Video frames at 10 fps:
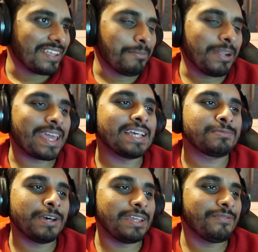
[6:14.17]
I mean, I guess
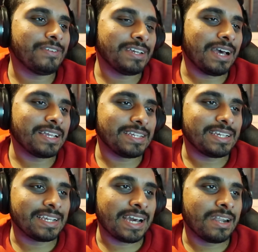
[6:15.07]
where
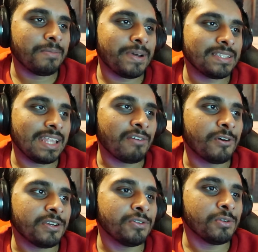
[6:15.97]
it kind of depends like
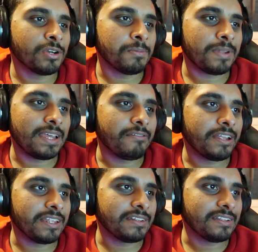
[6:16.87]
who you want to play
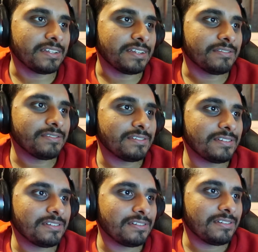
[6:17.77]
really, you know that.
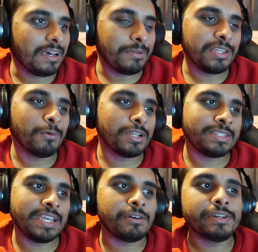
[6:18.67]
I mean, you want to
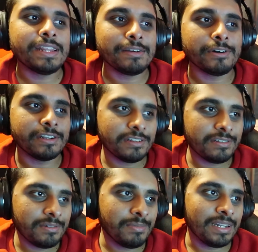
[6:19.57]
take on anyone,
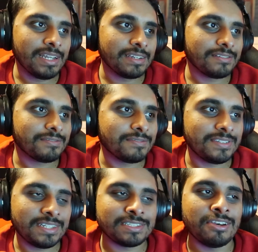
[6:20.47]
but like
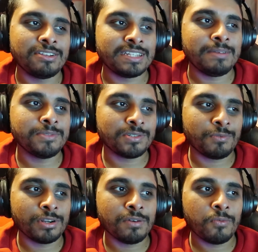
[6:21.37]
there's certain teams you'd
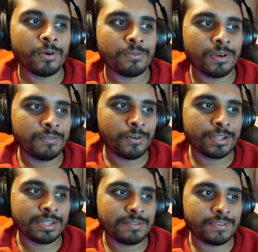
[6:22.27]
want to avoid
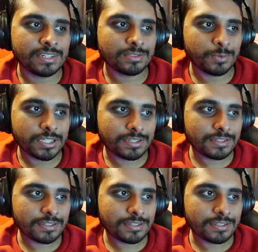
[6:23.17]
in the first week.